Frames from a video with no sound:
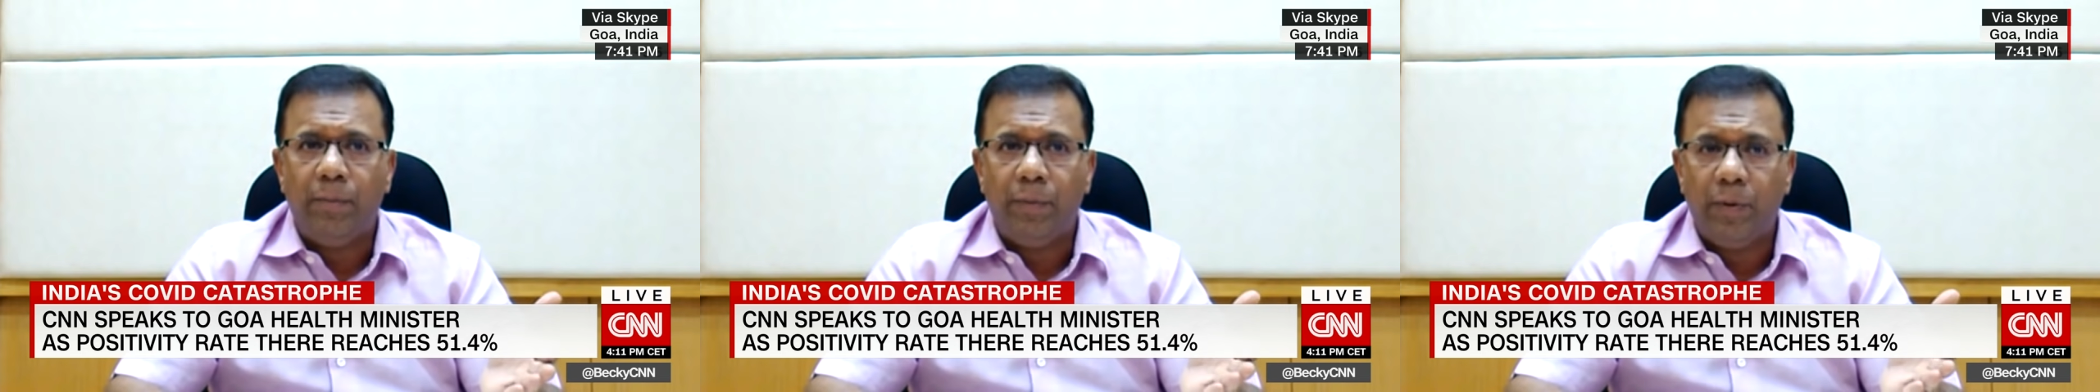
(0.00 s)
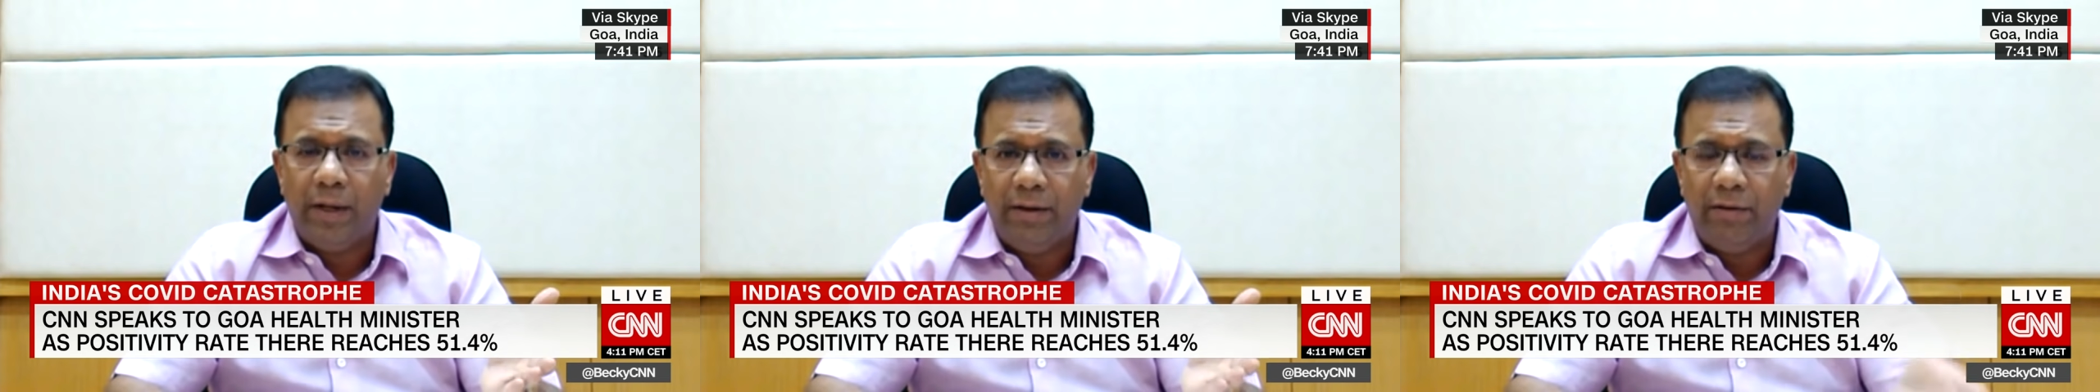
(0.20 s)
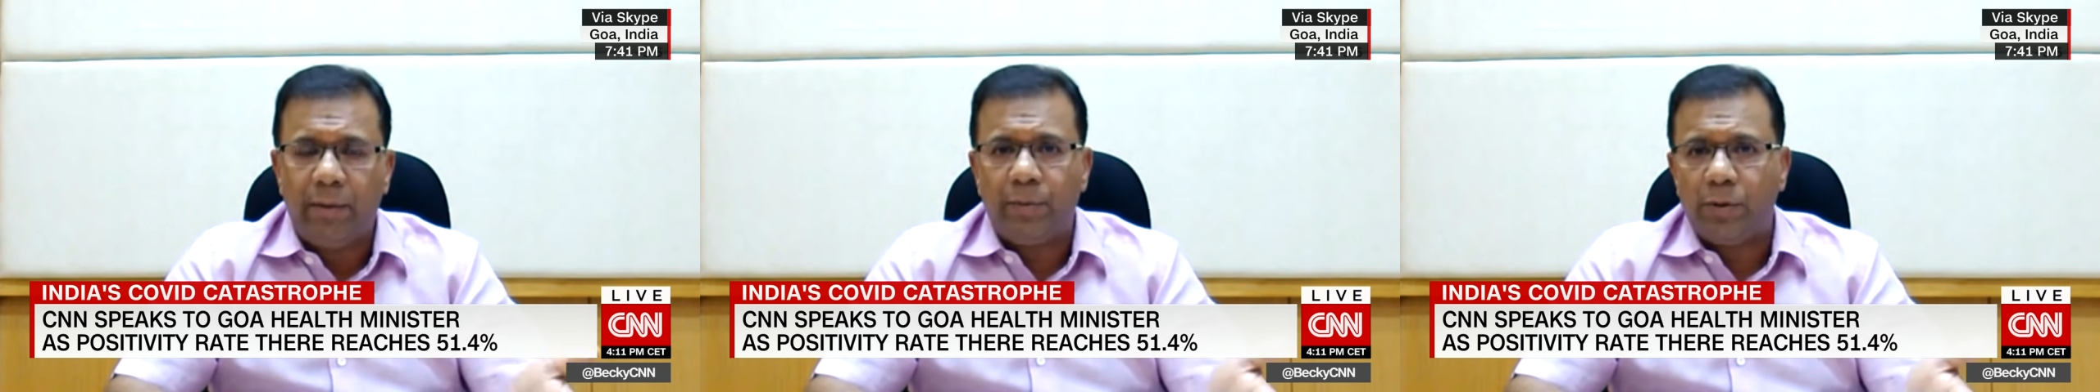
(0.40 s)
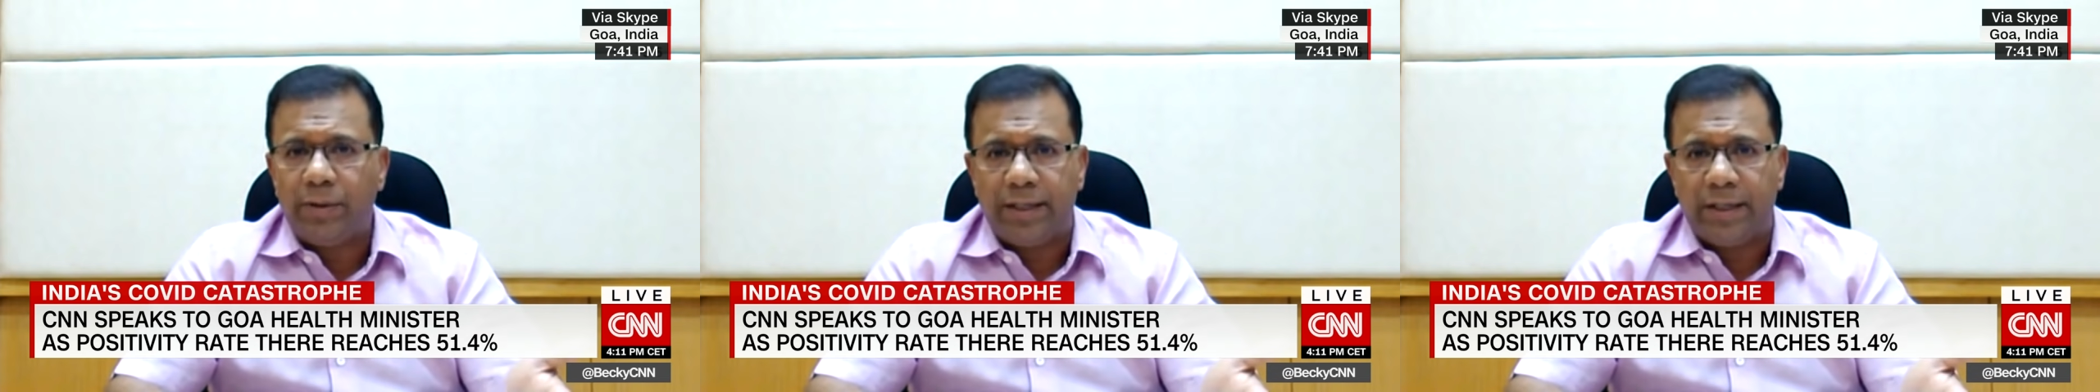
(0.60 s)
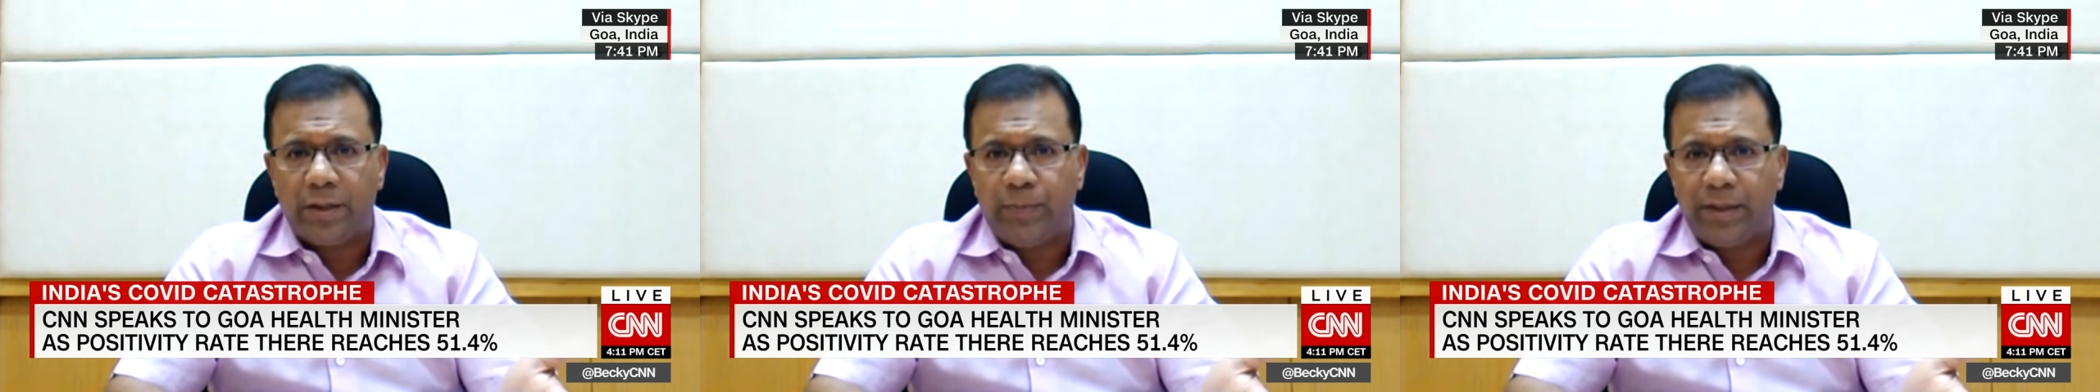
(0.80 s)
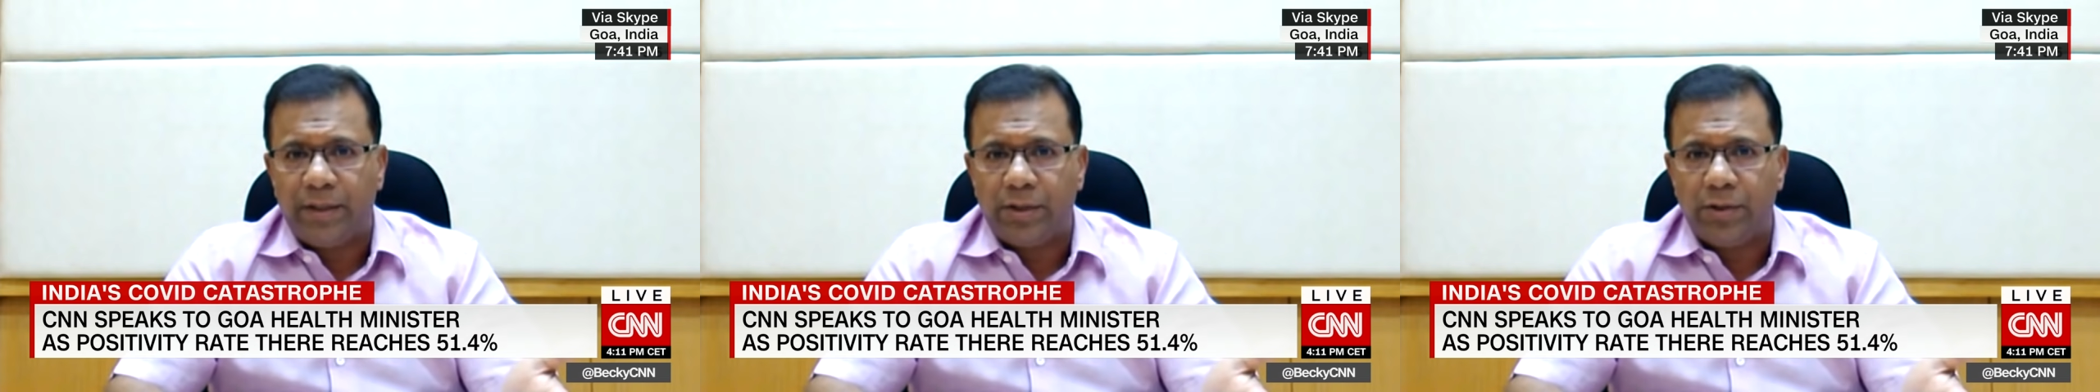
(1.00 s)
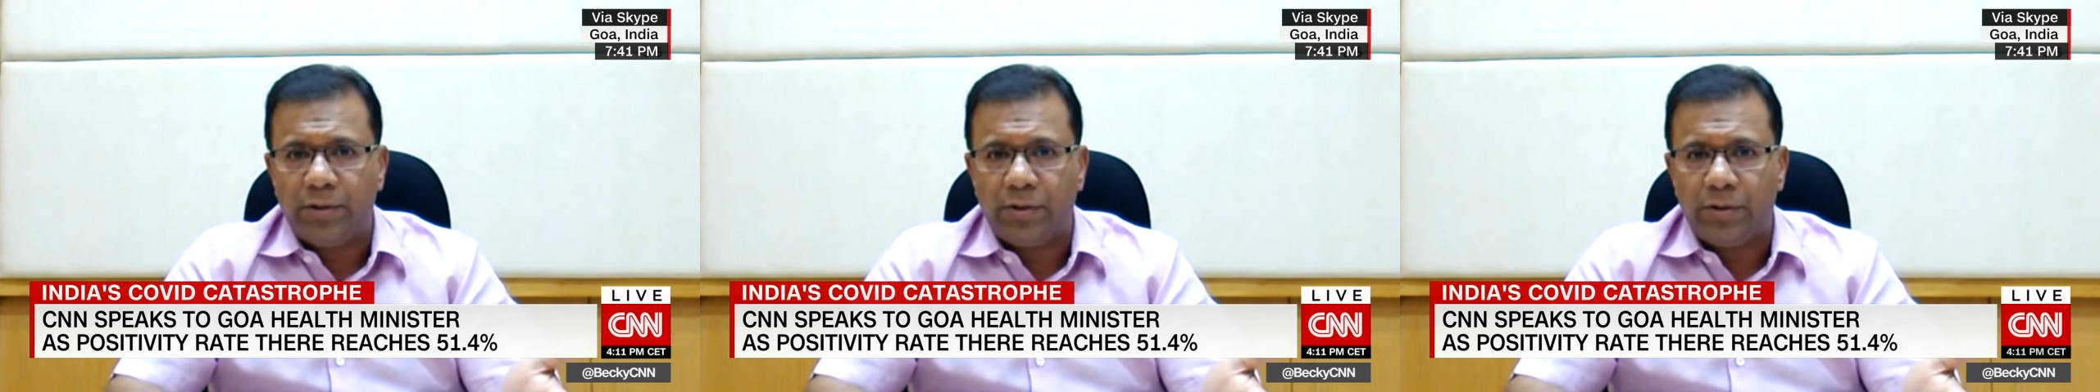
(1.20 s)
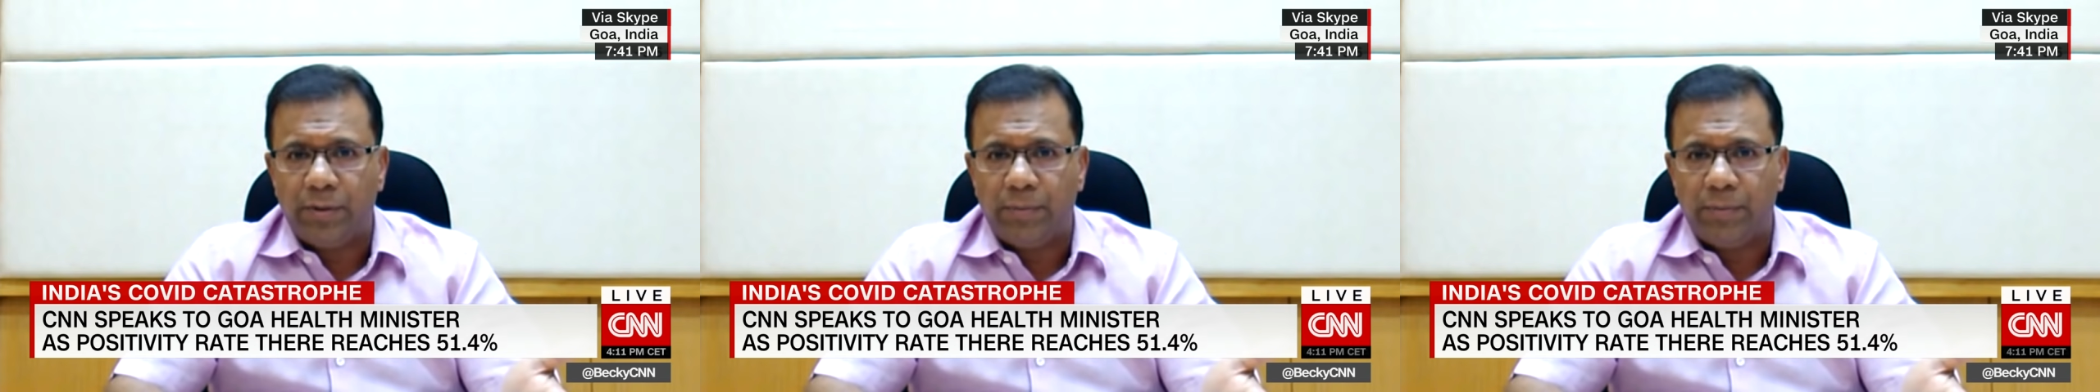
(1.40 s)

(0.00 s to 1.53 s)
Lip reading: live up to the expectations of